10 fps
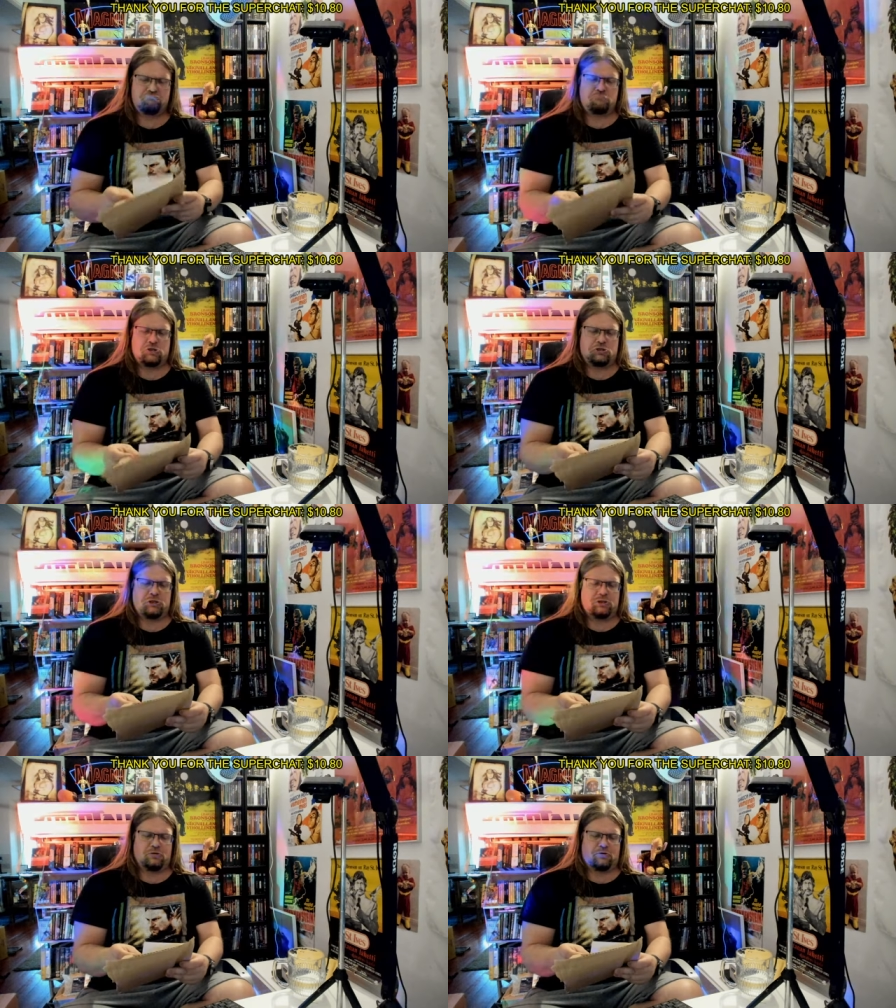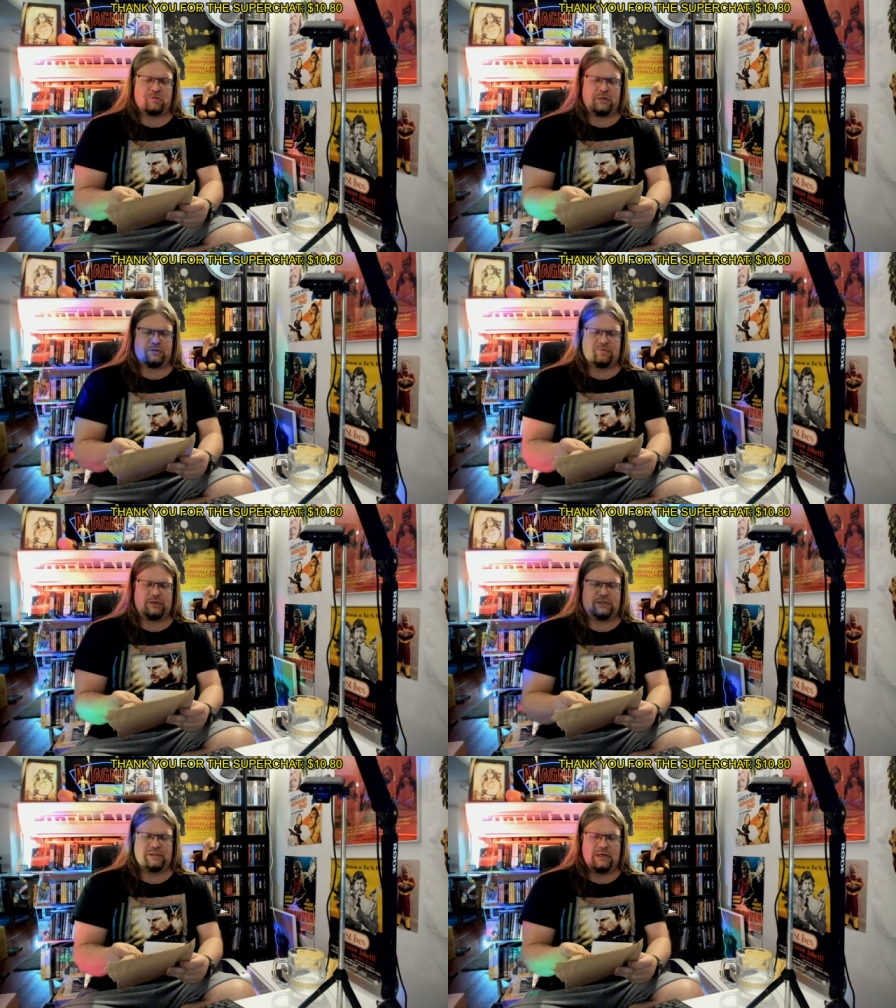Is this the correct
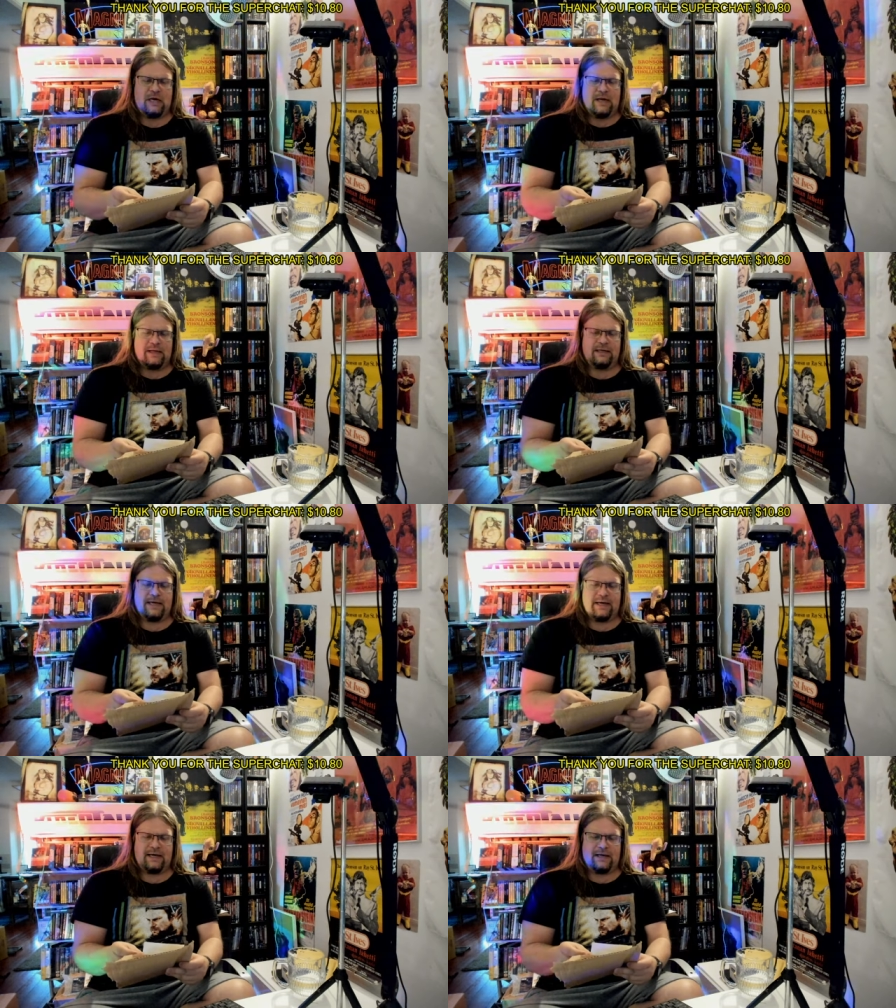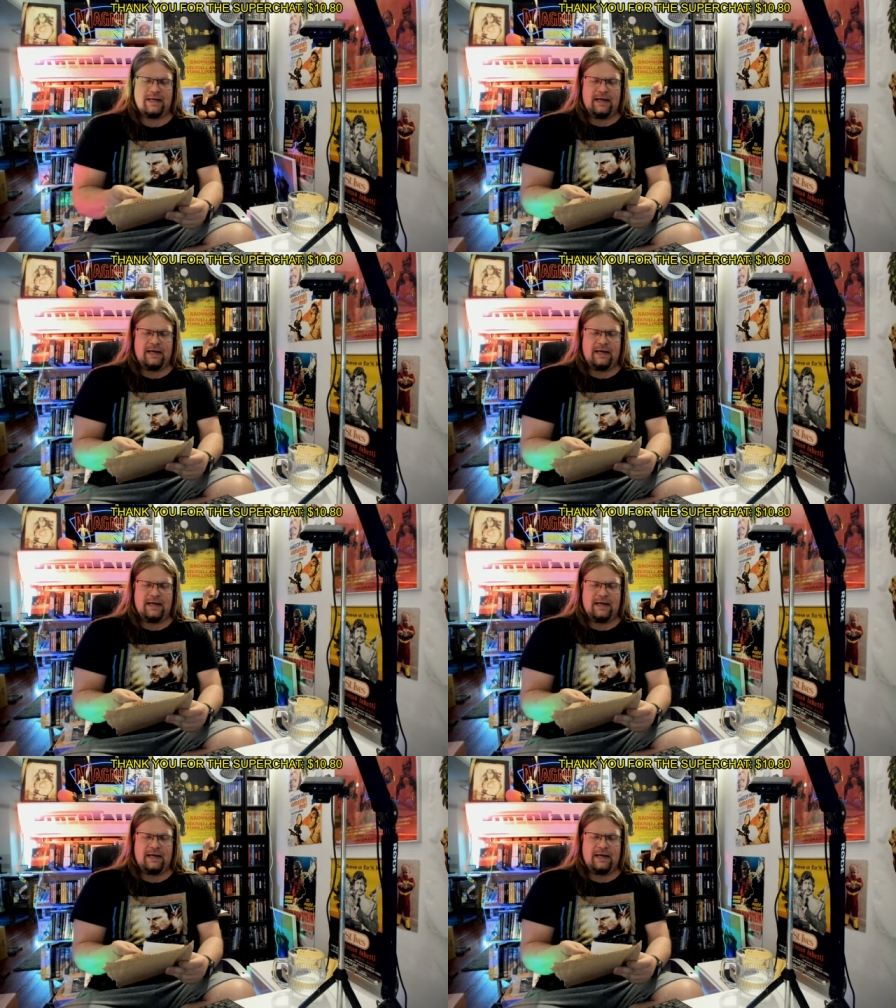receipt? Yeah,